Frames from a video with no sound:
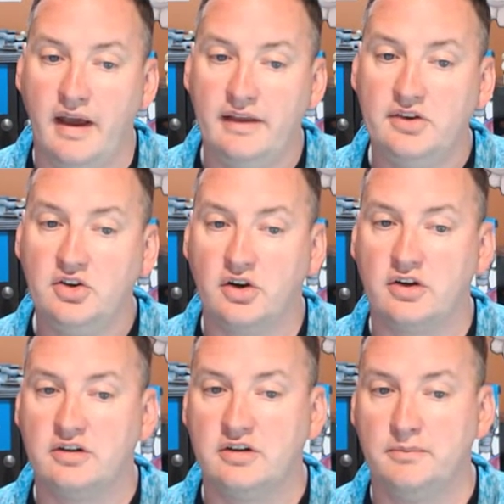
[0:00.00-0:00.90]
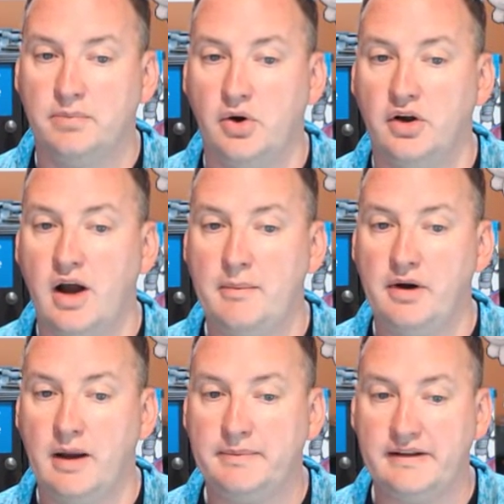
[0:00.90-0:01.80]
And so look, component
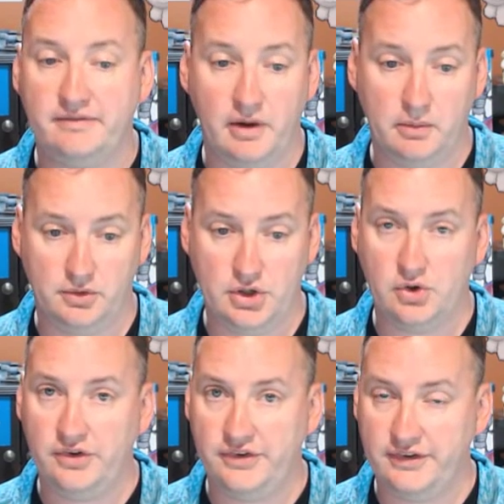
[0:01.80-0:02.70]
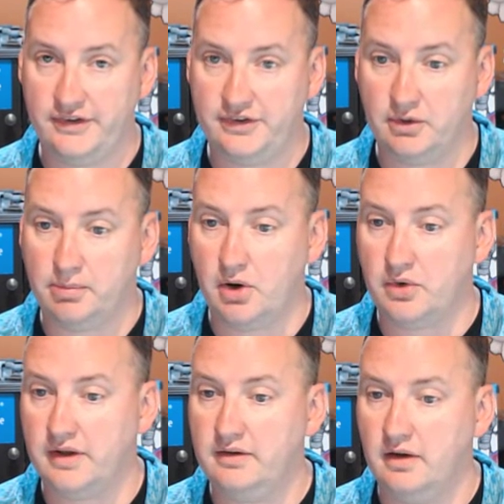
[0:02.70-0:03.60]
library updates available. Notice this is still
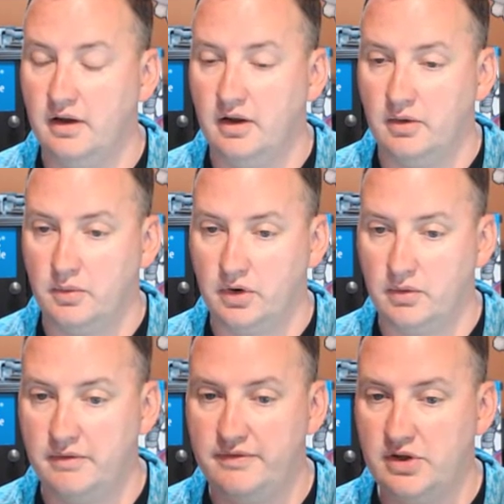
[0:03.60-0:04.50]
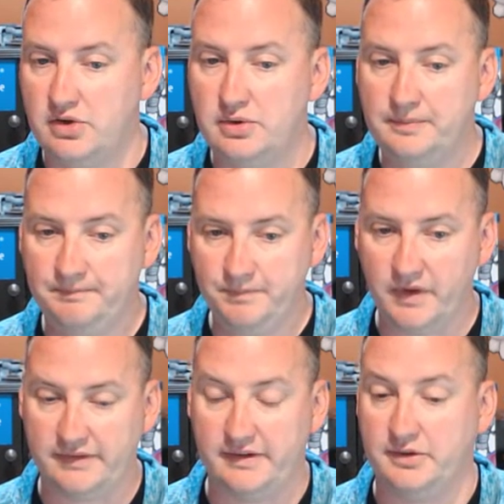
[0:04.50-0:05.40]
broken. We're review.
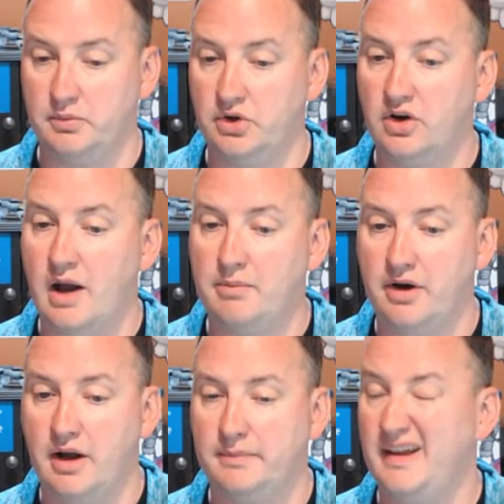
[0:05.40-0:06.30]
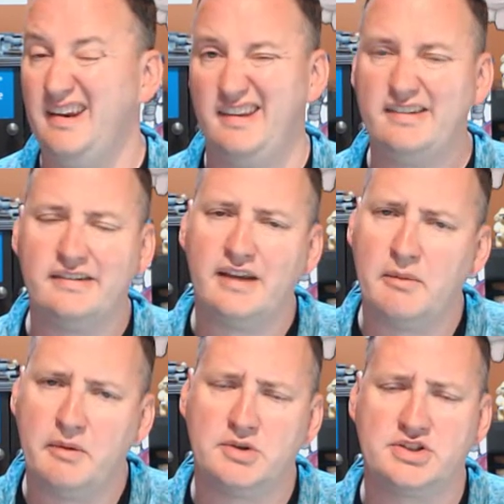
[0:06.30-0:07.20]
It says a real library update. It doesn't tell
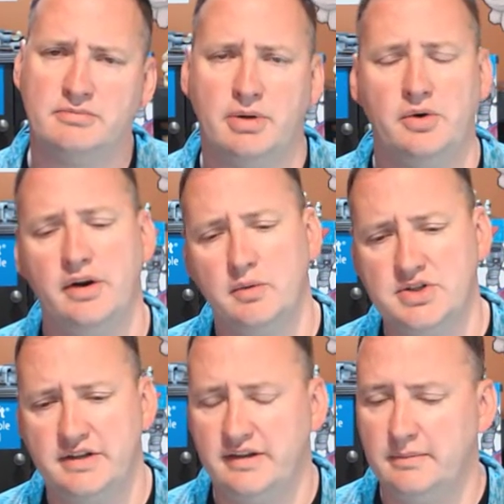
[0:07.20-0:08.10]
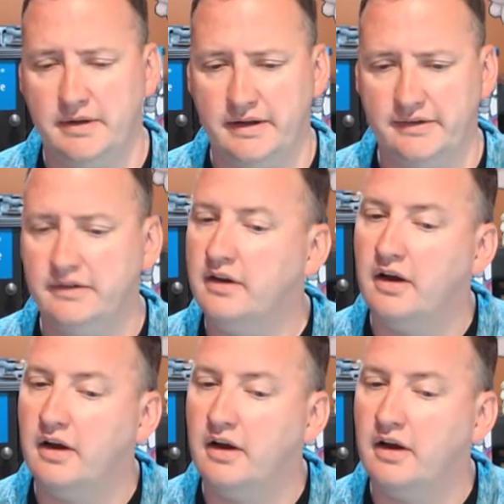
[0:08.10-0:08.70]
me which component. which it did, but doesn't.